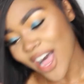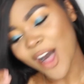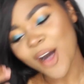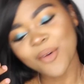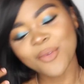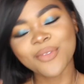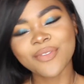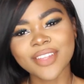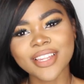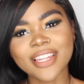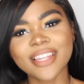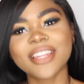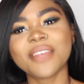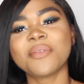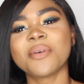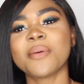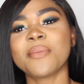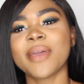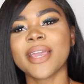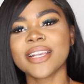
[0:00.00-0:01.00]
I'm feeling
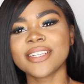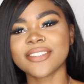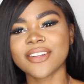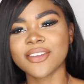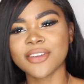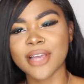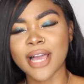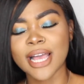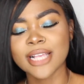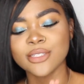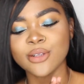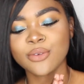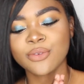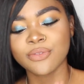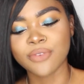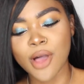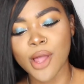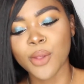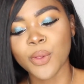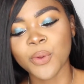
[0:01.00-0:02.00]
it, but make sure you guys are
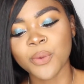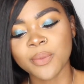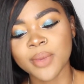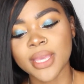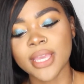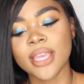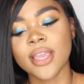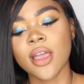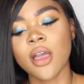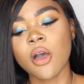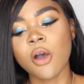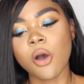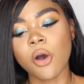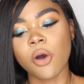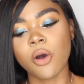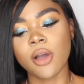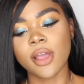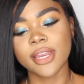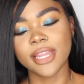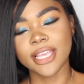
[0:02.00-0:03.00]
following me
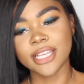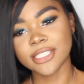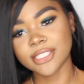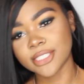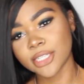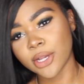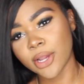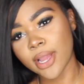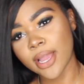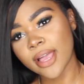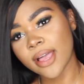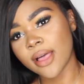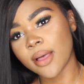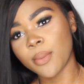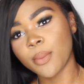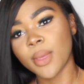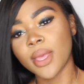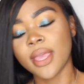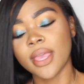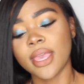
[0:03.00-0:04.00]
on
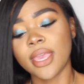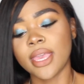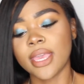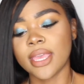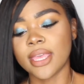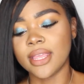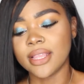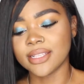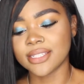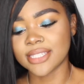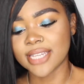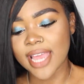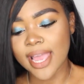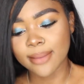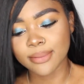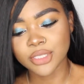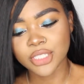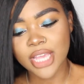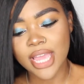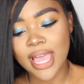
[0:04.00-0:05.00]
Instagram and
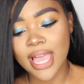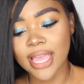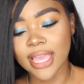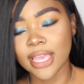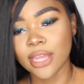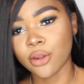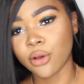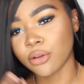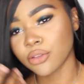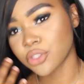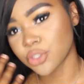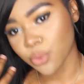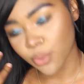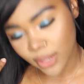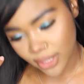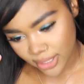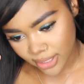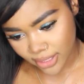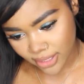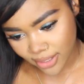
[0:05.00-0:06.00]
Snapchat and on
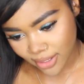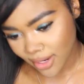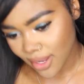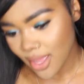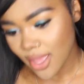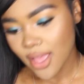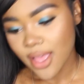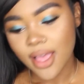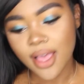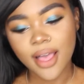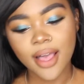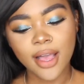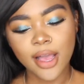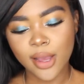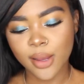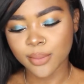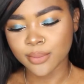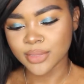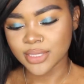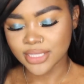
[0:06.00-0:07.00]
Twitter.
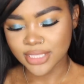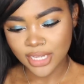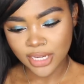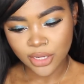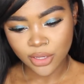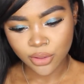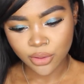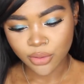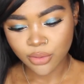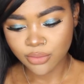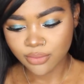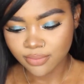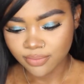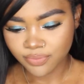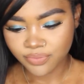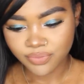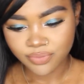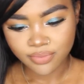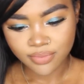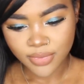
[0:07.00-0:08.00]
I'm still
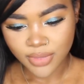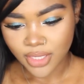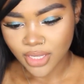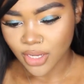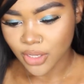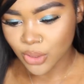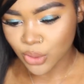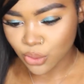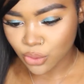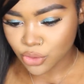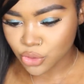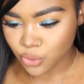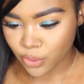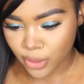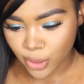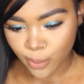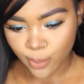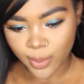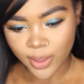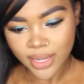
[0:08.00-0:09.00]
new to
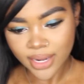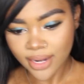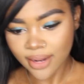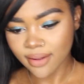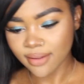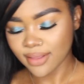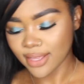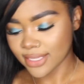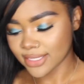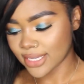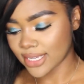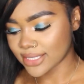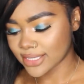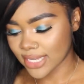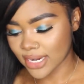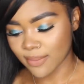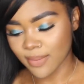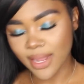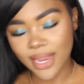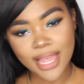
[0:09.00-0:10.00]
Twitter, but as I
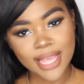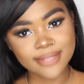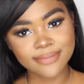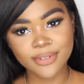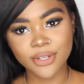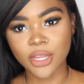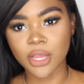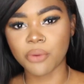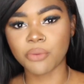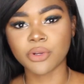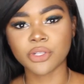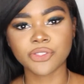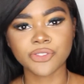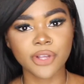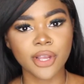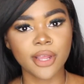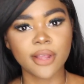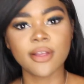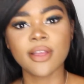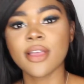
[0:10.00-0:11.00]
said in my last video, I want to
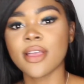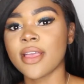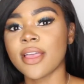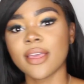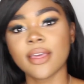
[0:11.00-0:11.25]
start